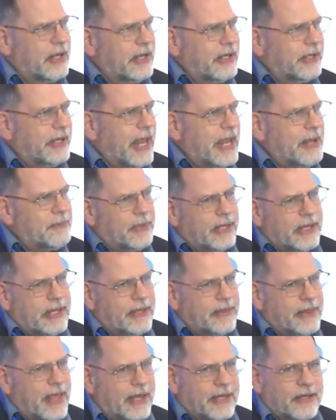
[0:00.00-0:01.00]

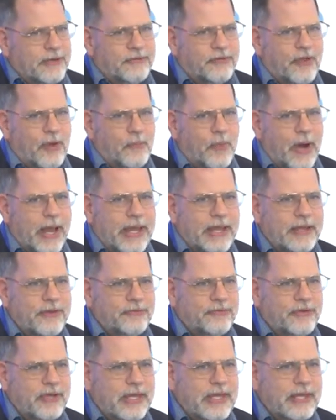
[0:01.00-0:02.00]
namely that in some
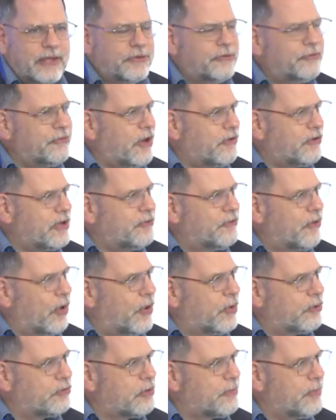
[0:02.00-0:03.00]
ways he is very
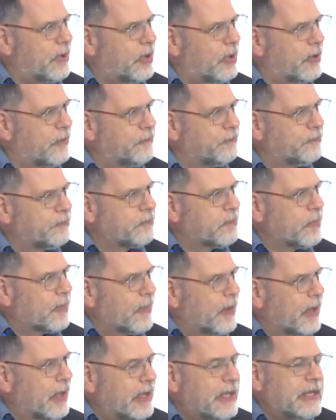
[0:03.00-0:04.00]
vulnerable.
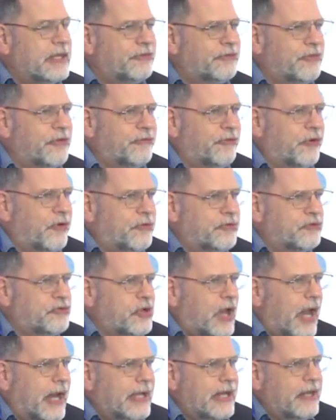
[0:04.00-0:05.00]
He is the first
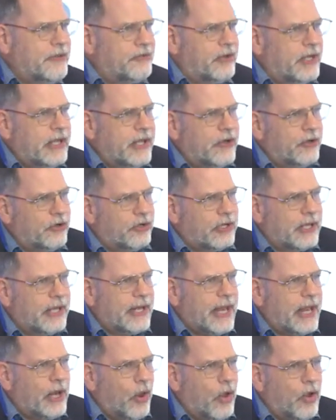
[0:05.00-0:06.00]
Chinese leader
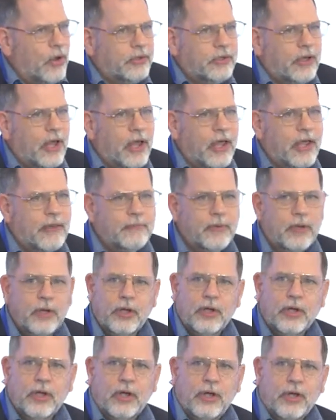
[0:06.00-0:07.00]
in a long time
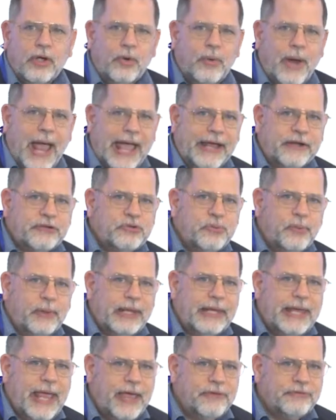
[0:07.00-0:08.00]
who
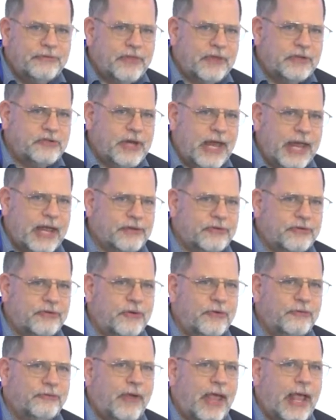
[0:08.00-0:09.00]
actually has the chance
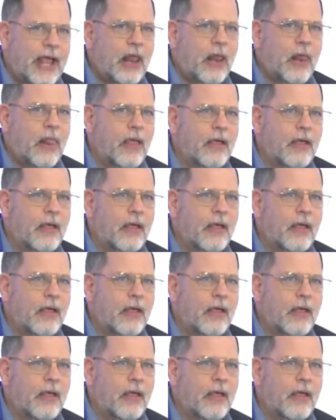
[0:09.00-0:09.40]
to fail.